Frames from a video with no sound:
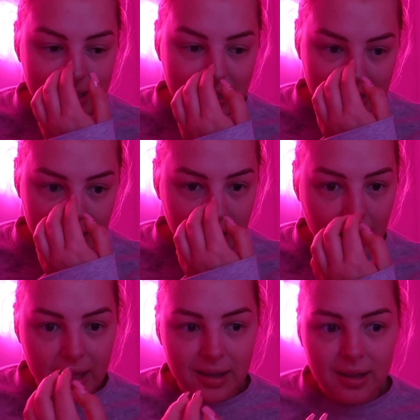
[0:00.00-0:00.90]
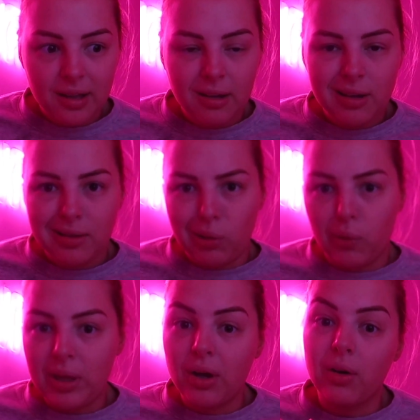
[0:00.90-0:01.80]
Things are like
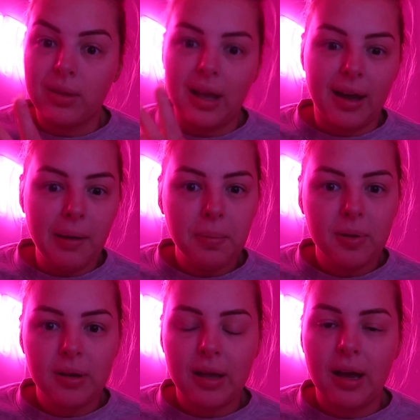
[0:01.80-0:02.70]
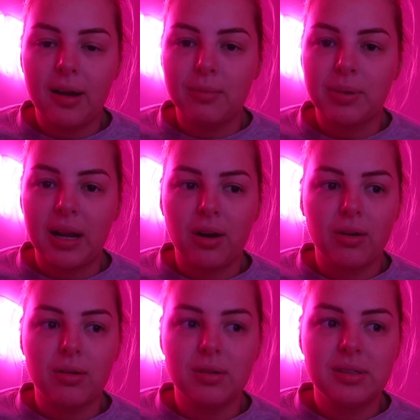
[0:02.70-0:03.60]
looking on the up, but I
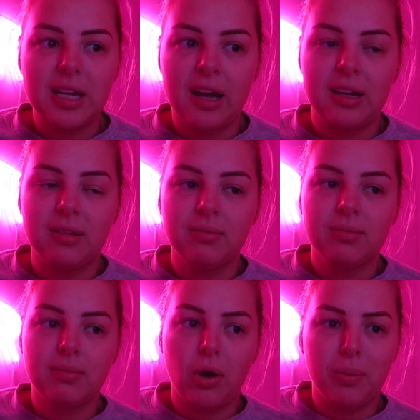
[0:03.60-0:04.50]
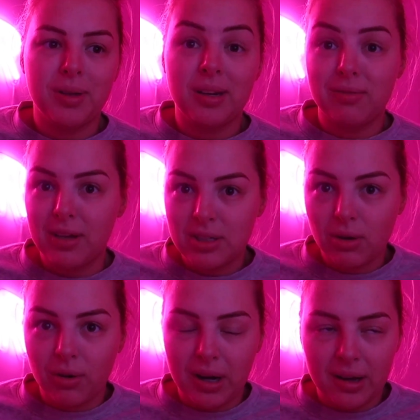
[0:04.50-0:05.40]
know down in Melbourne and
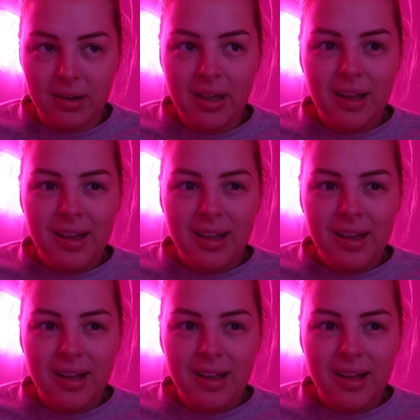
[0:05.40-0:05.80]
Victoria,